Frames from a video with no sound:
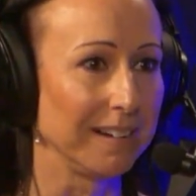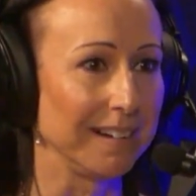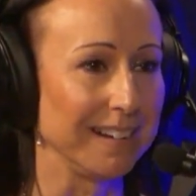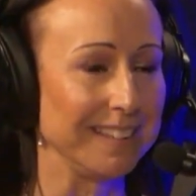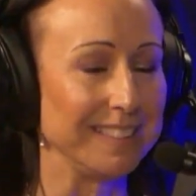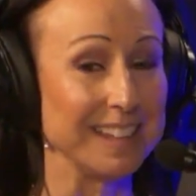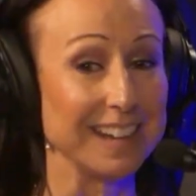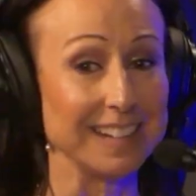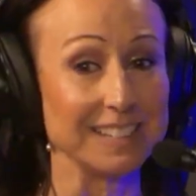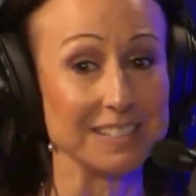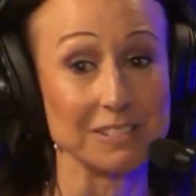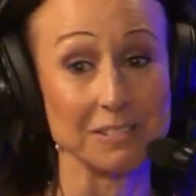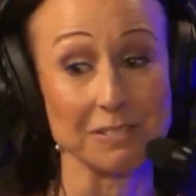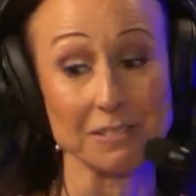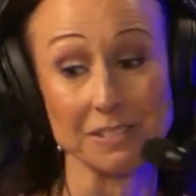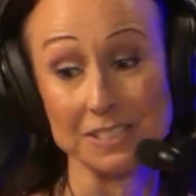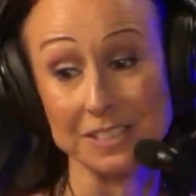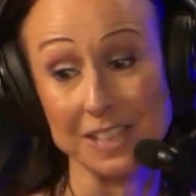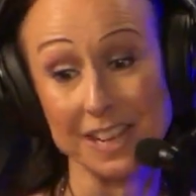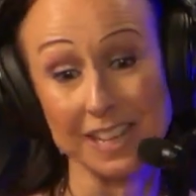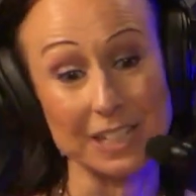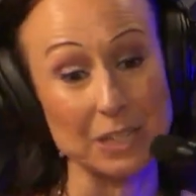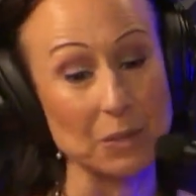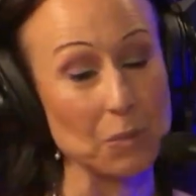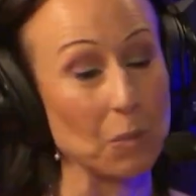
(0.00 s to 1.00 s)
And that's
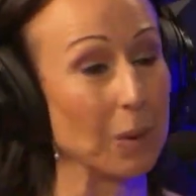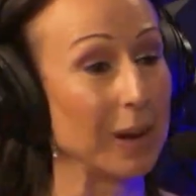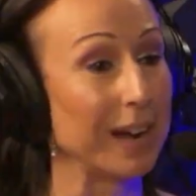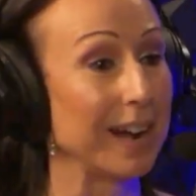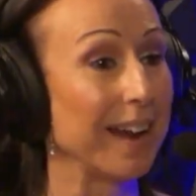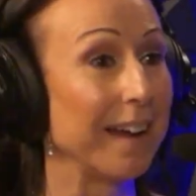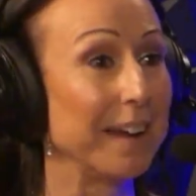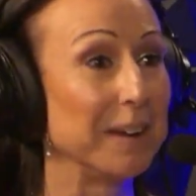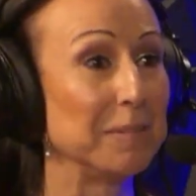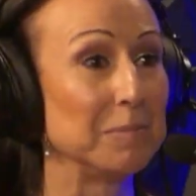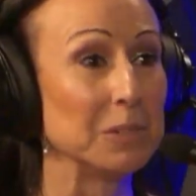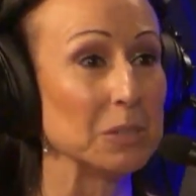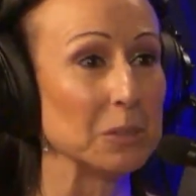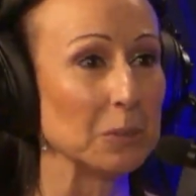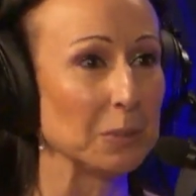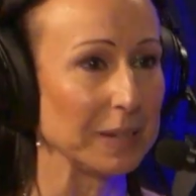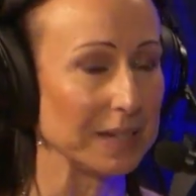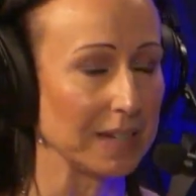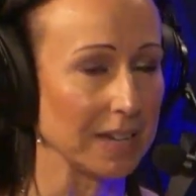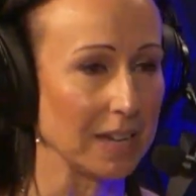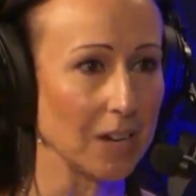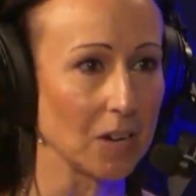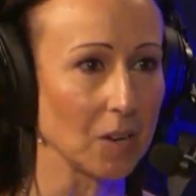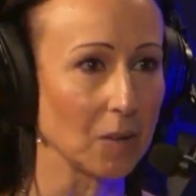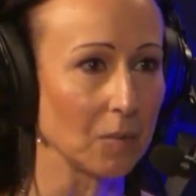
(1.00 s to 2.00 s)
exactly what I'm
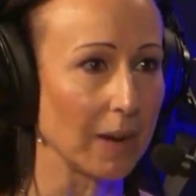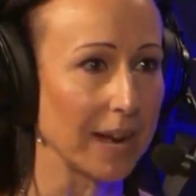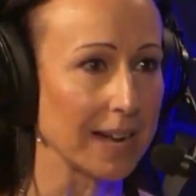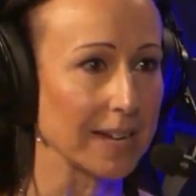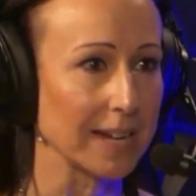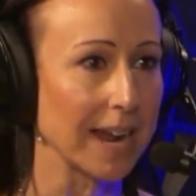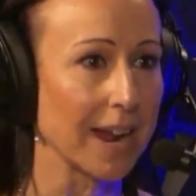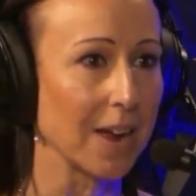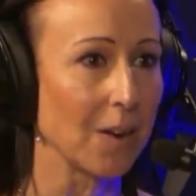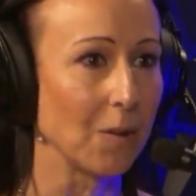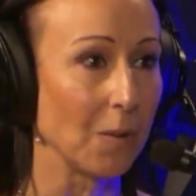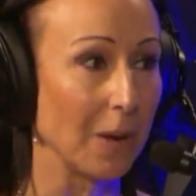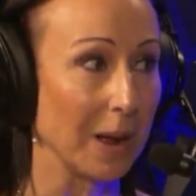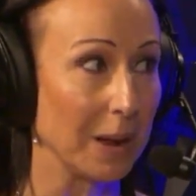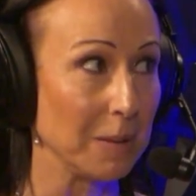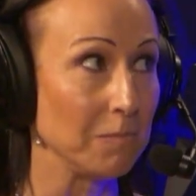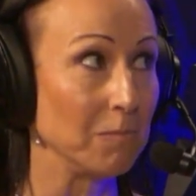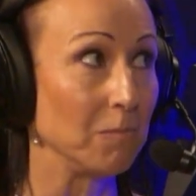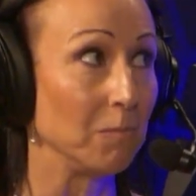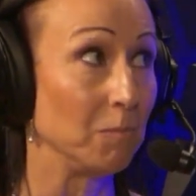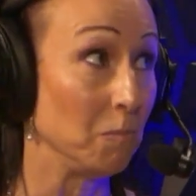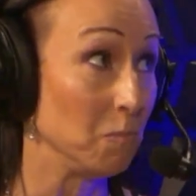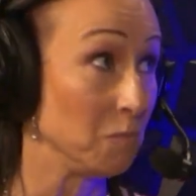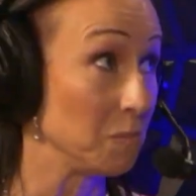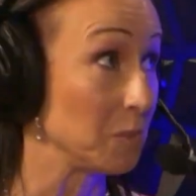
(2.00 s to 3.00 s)
doing here right now.
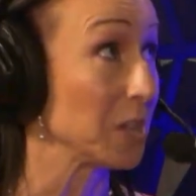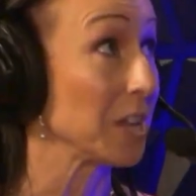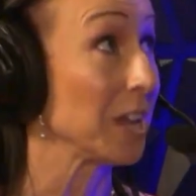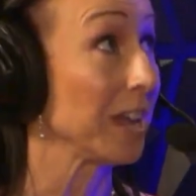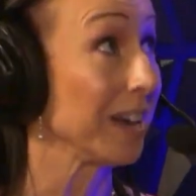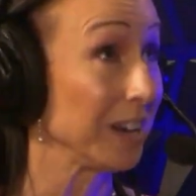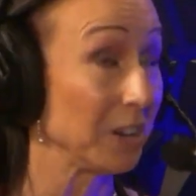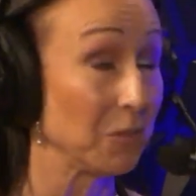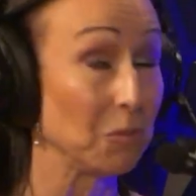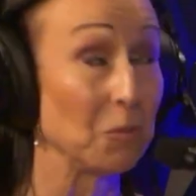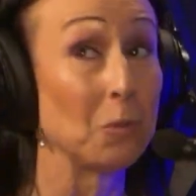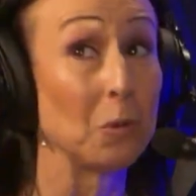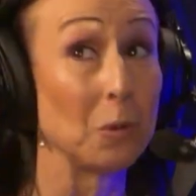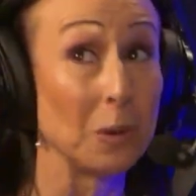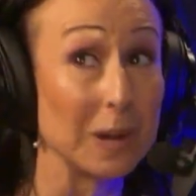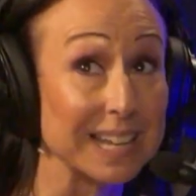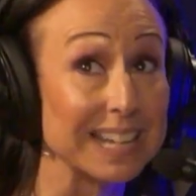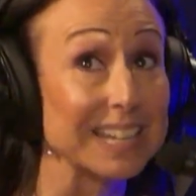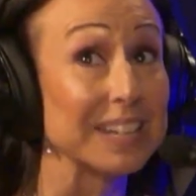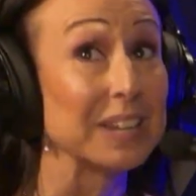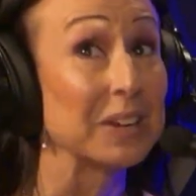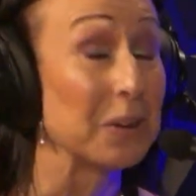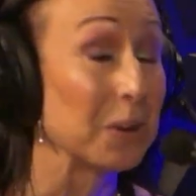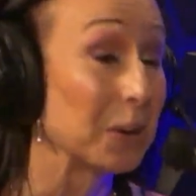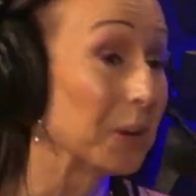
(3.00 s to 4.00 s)
I'm getting
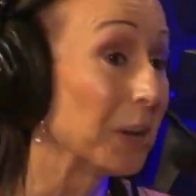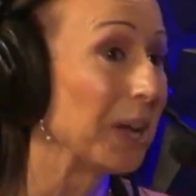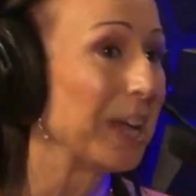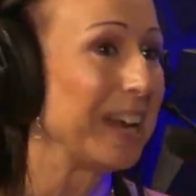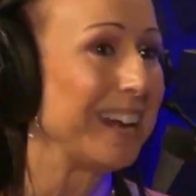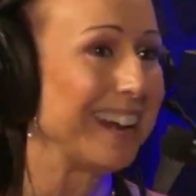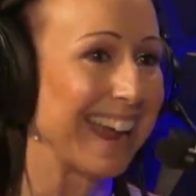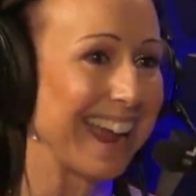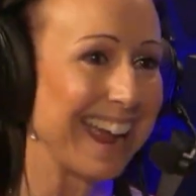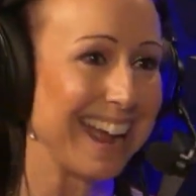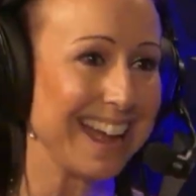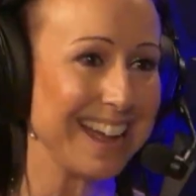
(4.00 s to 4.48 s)
really good